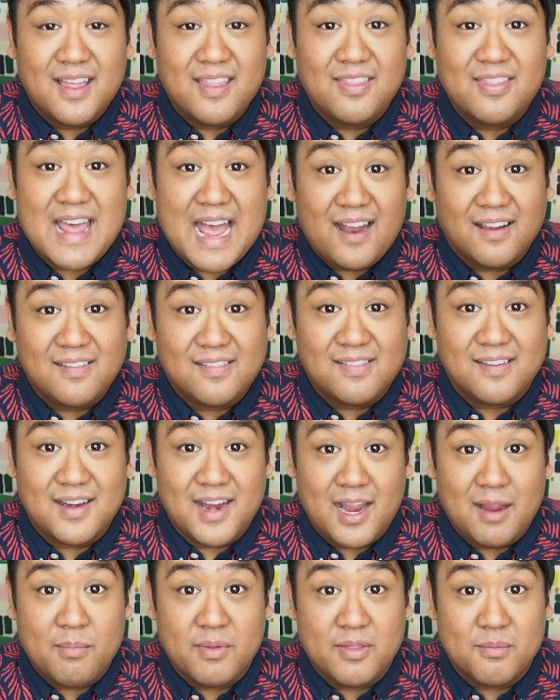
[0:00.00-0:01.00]
That's the
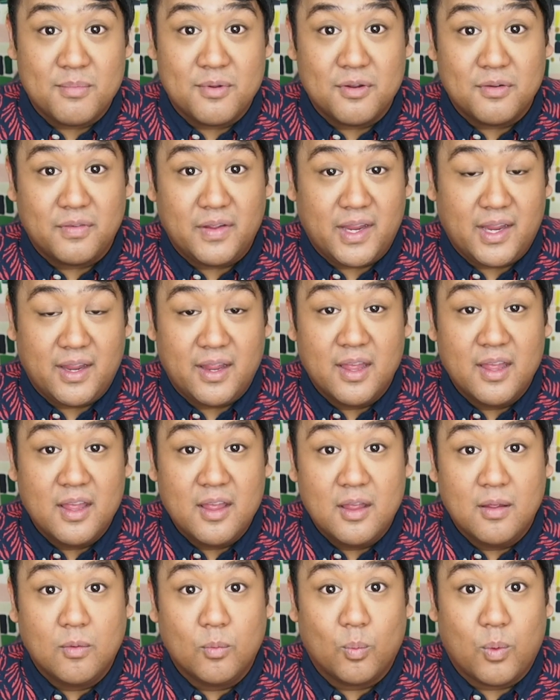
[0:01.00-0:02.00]
name of the movie.
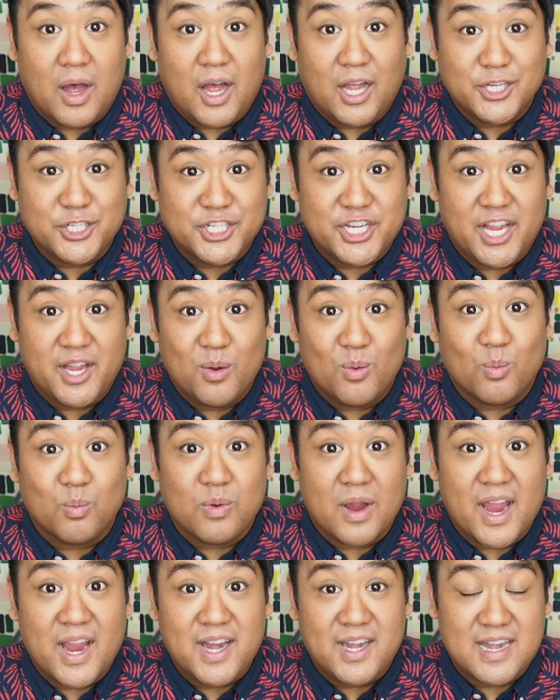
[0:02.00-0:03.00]
Watch it
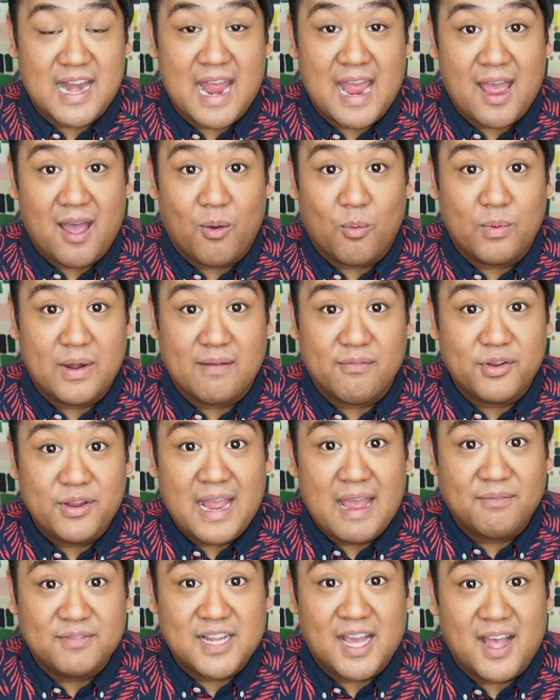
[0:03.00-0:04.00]
right now. Whenever
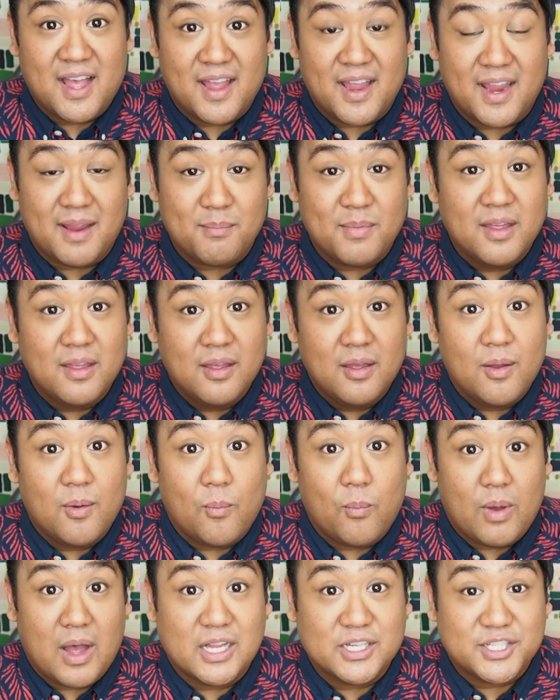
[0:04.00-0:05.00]
you have time,
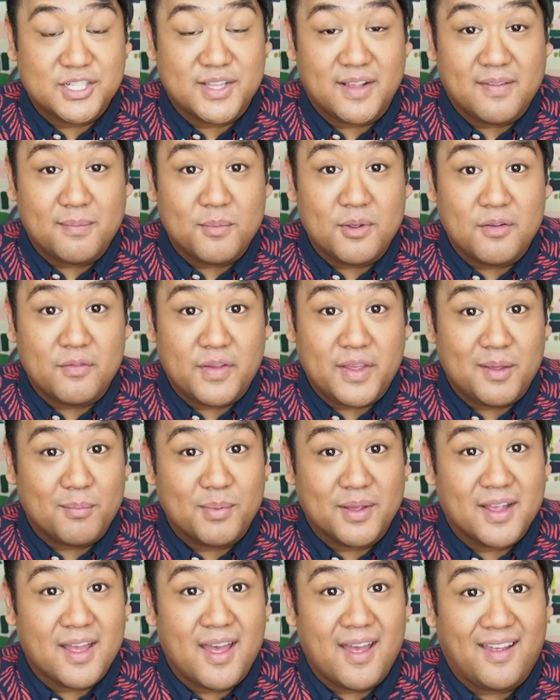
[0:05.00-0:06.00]
watch this movie
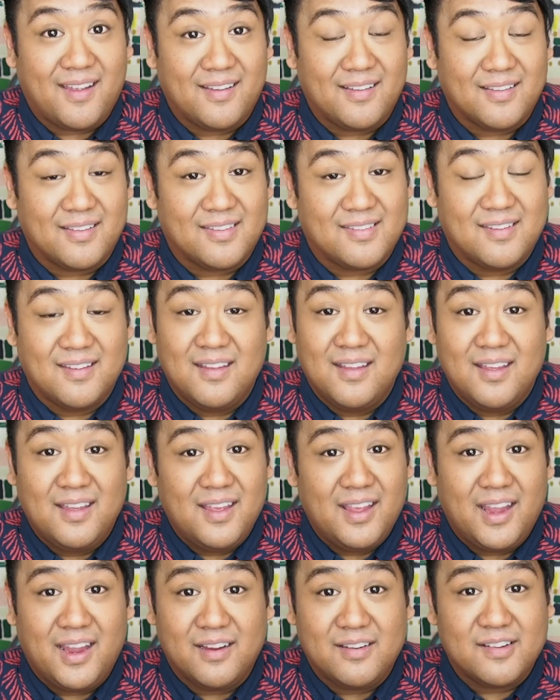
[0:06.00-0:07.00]
because
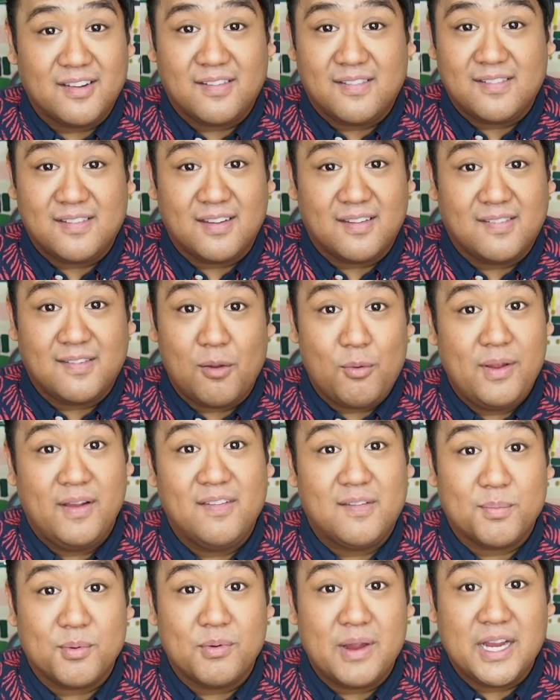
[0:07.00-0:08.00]
it's just so
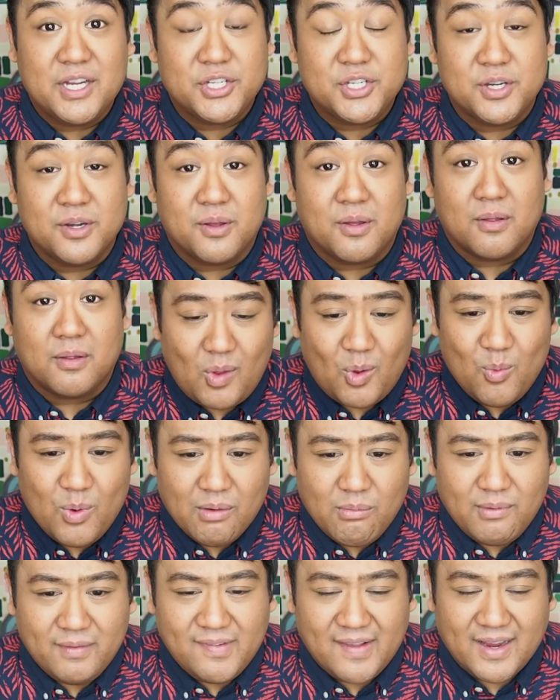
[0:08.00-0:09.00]
inspirational.
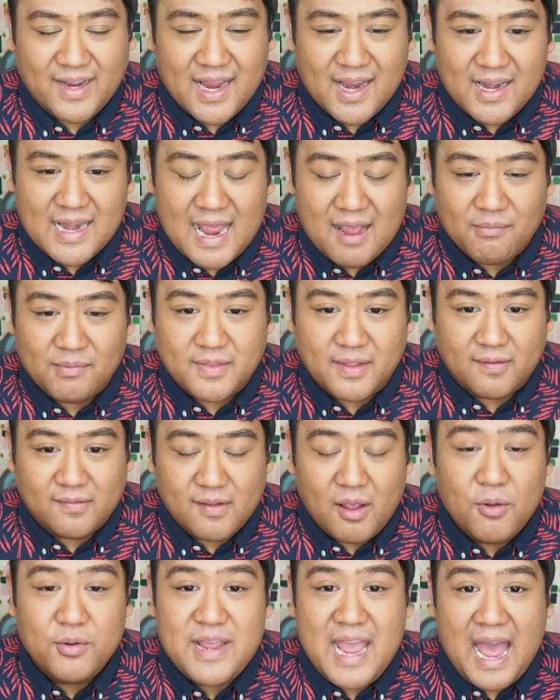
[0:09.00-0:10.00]
Where was I getting at with
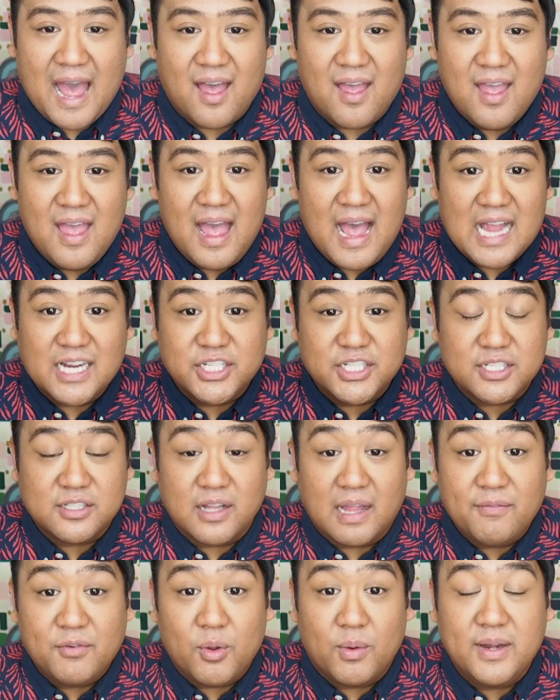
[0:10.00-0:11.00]
this? Oh yeah, I just
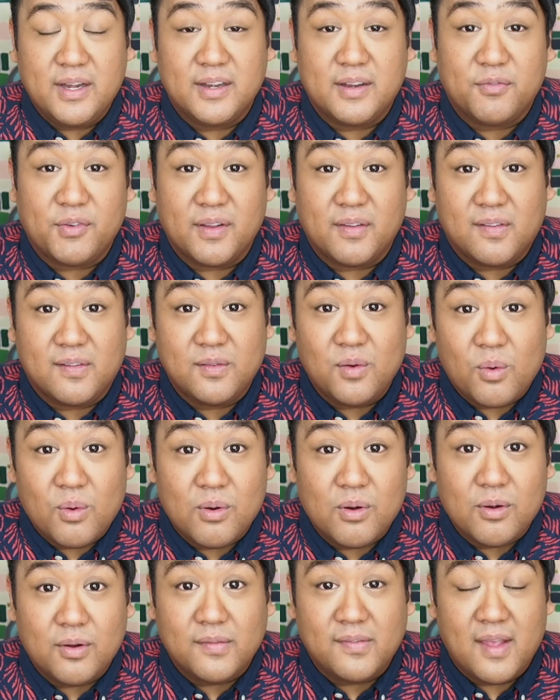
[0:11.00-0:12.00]
love going to different
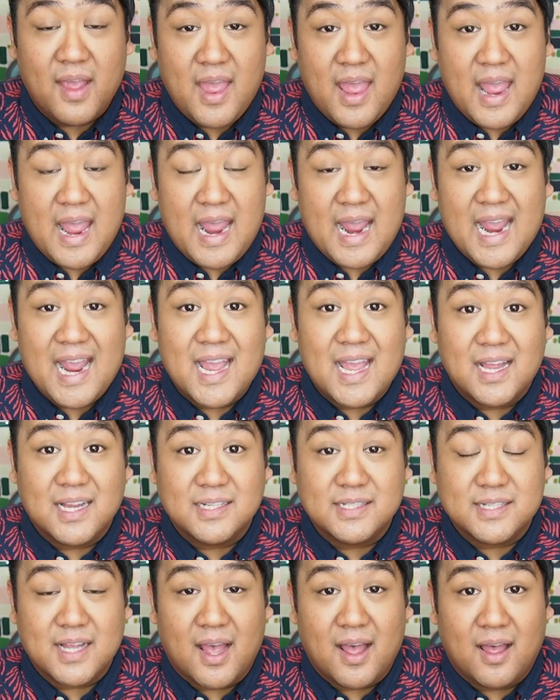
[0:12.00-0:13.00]
stores
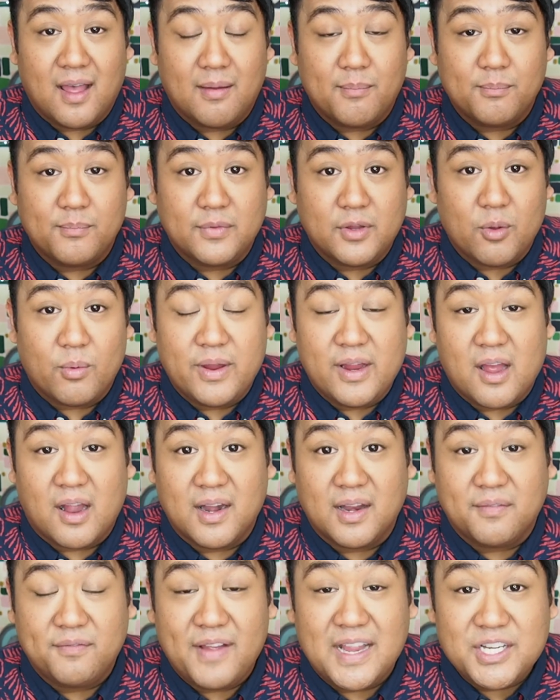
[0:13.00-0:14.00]
and going
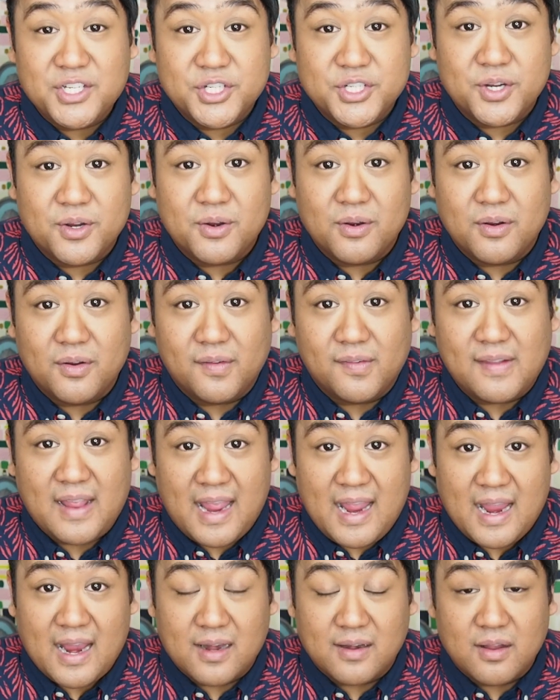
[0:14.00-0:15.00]
on adventures
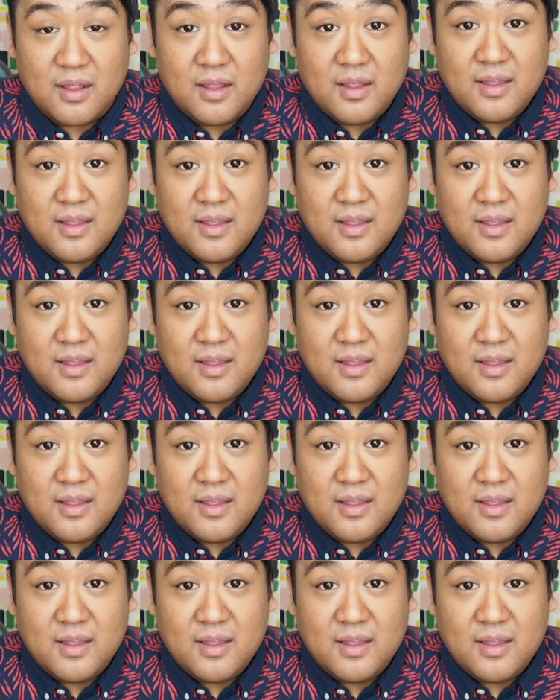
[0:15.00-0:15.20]
and